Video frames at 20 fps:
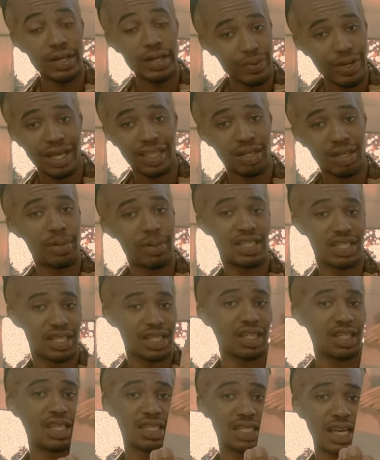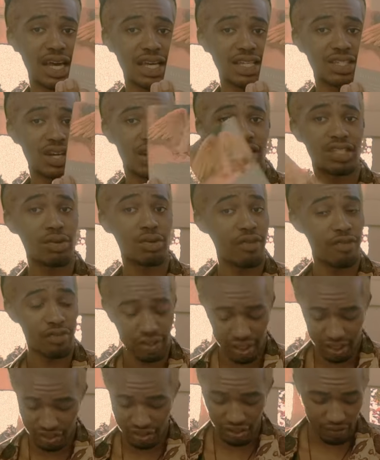we got the Blessing in Disguise card, so
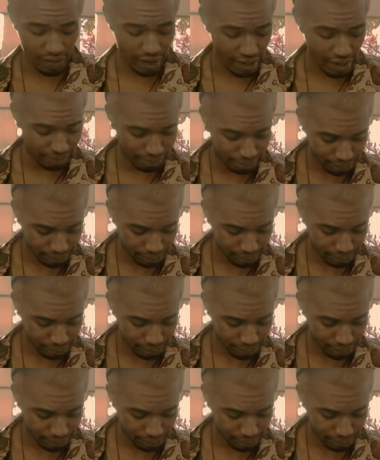everything's all right.